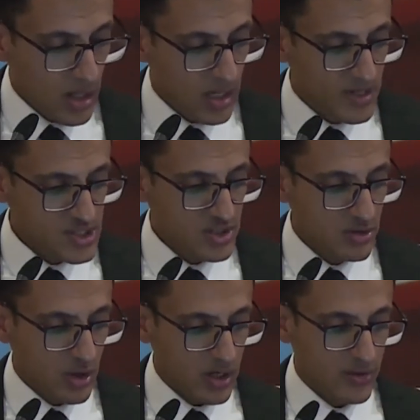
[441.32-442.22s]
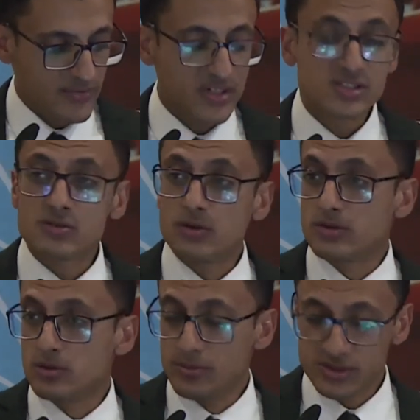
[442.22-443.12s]
Imagine you are a visitor
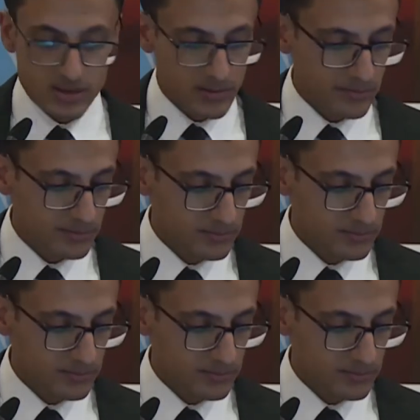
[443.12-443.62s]
to a museum,